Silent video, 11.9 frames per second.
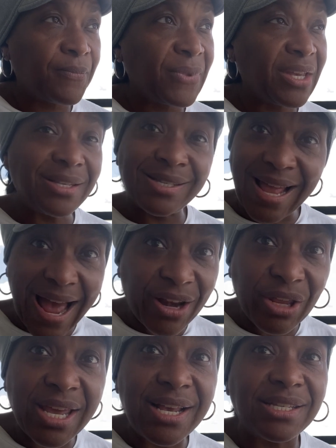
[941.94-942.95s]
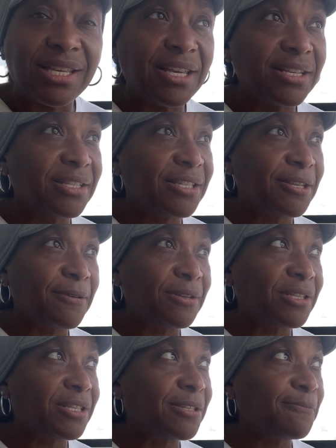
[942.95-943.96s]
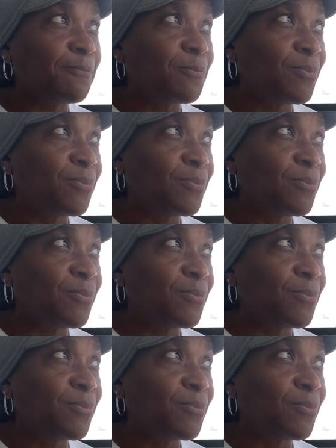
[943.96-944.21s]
it's not easy. It's, it's